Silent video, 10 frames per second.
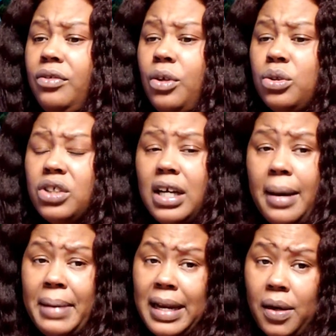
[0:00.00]
those are
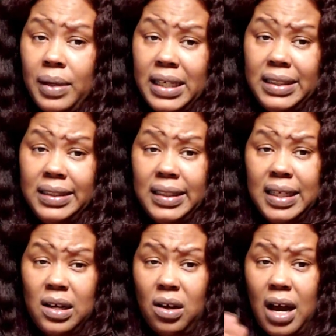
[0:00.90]
coming out, and
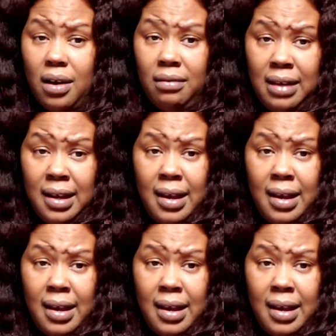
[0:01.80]
then I'll